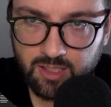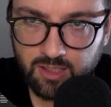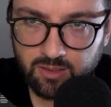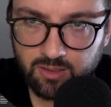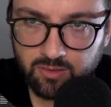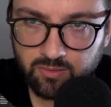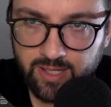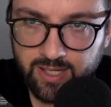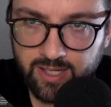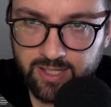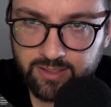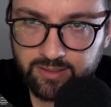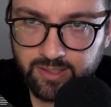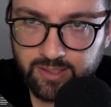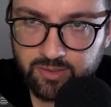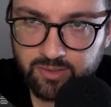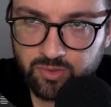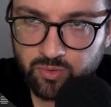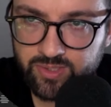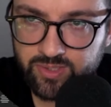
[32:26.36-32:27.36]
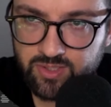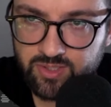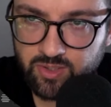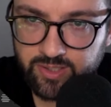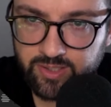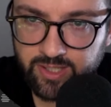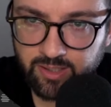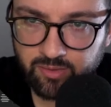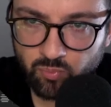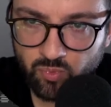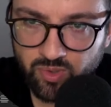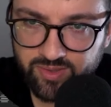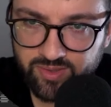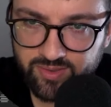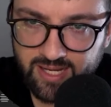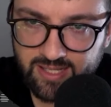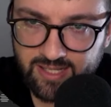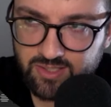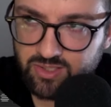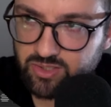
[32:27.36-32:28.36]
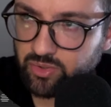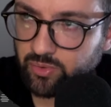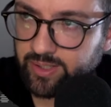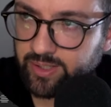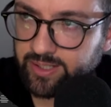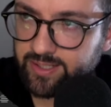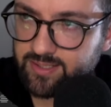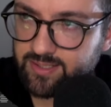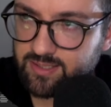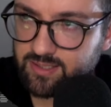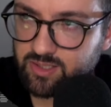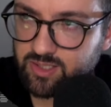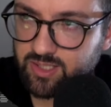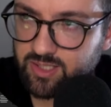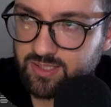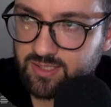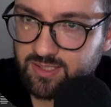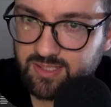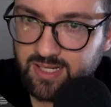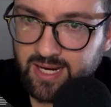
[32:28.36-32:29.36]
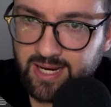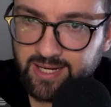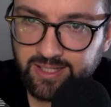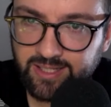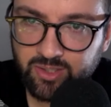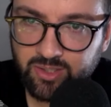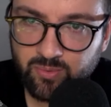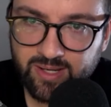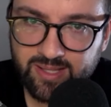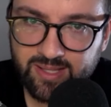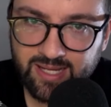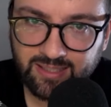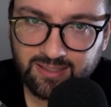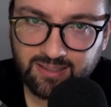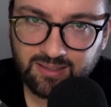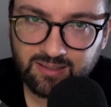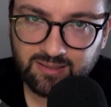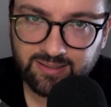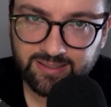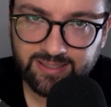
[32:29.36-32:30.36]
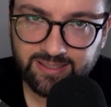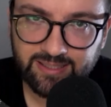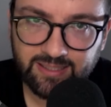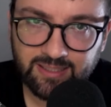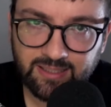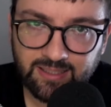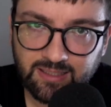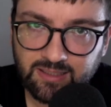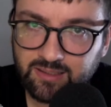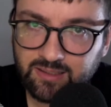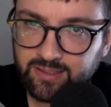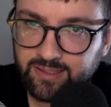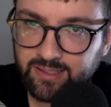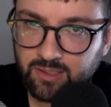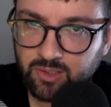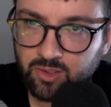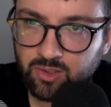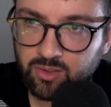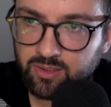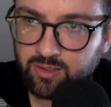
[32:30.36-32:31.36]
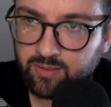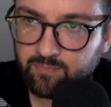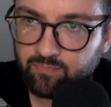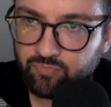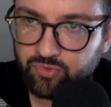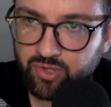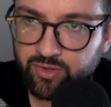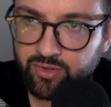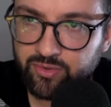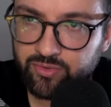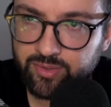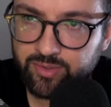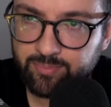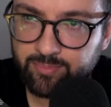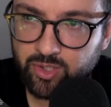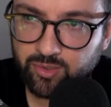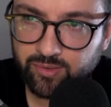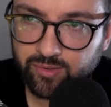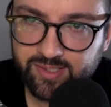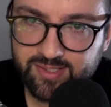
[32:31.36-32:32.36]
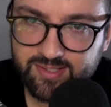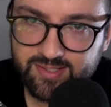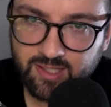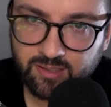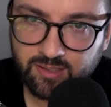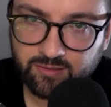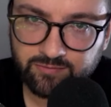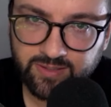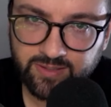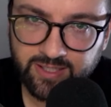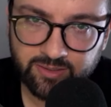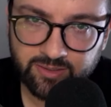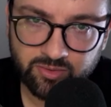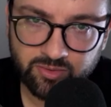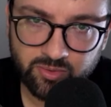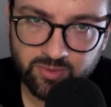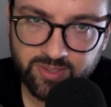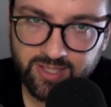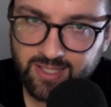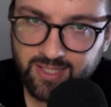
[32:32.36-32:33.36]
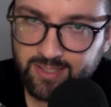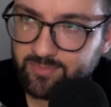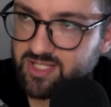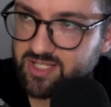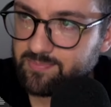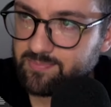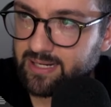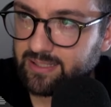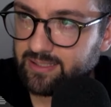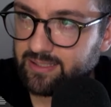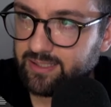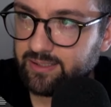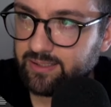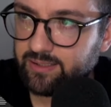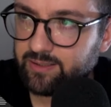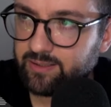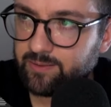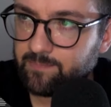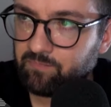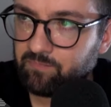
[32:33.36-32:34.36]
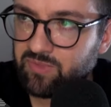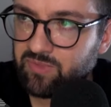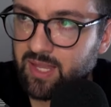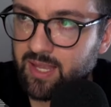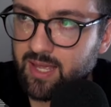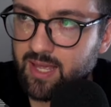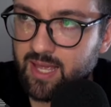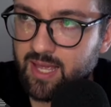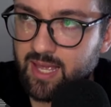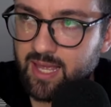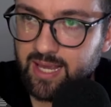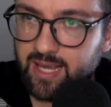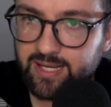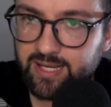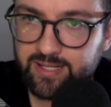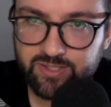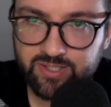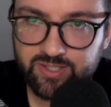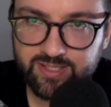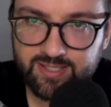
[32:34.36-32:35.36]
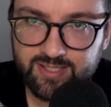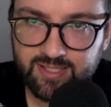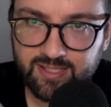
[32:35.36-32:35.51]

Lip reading: we're adding that noise on there, and what that's doing is it's just taking away that clean look on the model itself and on all the elements back here, and just